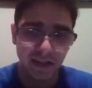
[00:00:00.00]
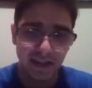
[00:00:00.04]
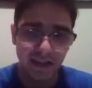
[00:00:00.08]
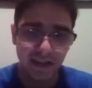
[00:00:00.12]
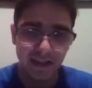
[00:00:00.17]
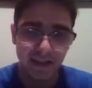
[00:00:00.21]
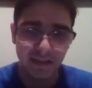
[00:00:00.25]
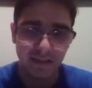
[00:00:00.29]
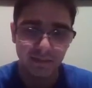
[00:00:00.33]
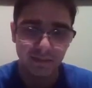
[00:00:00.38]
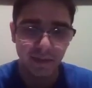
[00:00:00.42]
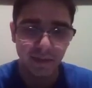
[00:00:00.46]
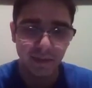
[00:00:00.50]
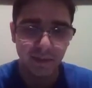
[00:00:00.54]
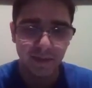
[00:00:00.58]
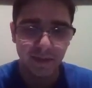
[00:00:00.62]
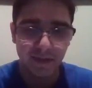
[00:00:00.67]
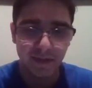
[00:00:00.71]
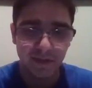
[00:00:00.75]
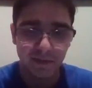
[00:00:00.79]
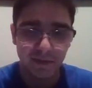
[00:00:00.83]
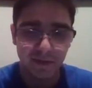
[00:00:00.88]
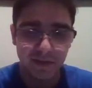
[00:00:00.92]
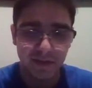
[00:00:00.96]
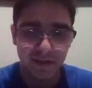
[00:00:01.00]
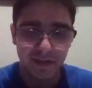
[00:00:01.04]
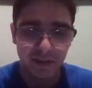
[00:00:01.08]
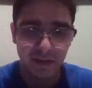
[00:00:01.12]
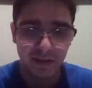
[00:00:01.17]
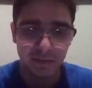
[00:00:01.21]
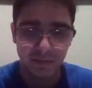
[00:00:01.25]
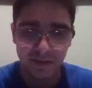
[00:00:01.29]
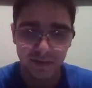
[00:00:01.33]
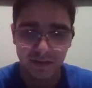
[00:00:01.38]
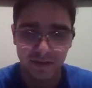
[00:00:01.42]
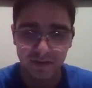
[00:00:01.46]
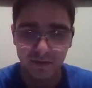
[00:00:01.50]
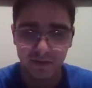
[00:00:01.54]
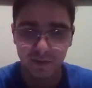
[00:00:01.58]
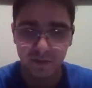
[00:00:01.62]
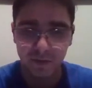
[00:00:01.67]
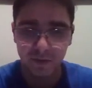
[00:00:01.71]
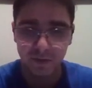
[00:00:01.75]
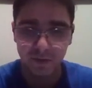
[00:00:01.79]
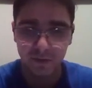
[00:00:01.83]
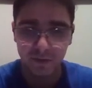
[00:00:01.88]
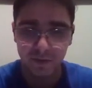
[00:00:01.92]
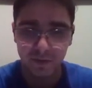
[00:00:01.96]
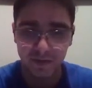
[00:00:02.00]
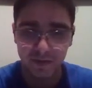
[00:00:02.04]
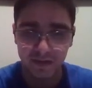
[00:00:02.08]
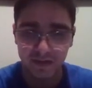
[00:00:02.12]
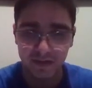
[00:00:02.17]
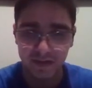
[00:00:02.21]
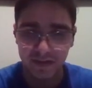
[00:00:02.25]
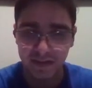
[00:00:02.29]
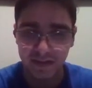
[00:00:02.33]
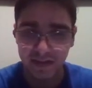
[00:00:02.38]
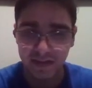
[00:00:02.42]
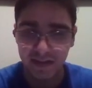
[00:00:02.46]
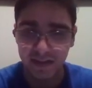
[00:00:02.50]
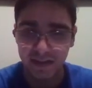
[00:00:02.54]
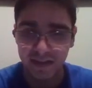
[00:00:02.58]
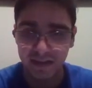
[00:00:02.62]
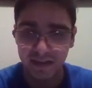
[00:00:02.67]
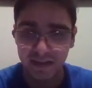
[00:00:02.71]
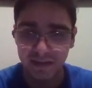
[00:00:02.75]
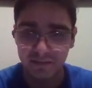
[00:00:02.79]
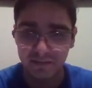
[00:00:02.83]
and maybe that would have helped me avoid rook to e8.